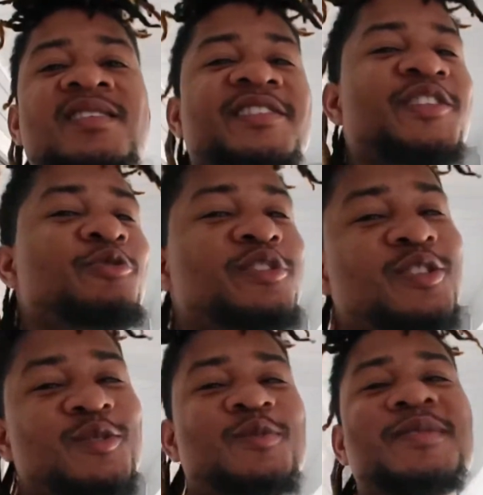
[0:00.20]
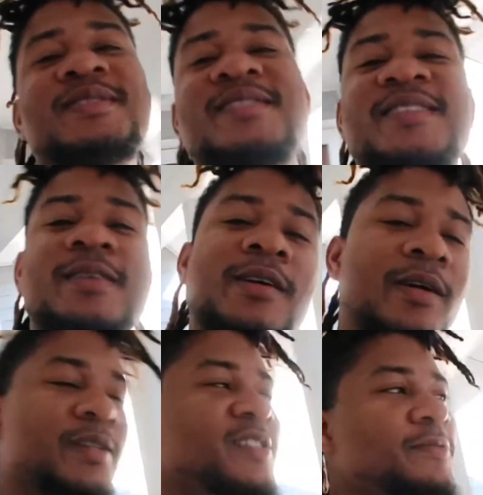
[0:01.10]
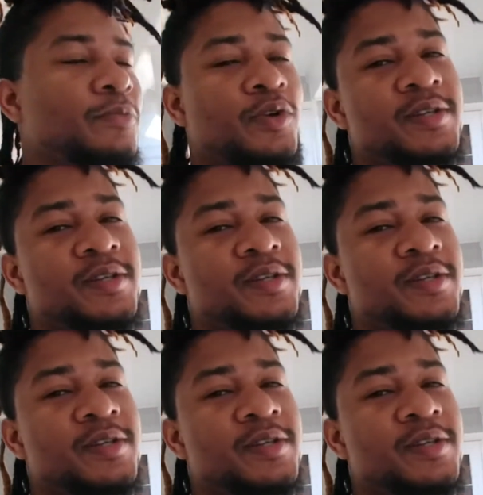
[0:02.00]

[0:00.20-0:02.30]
YouTube, what's good? It's your boy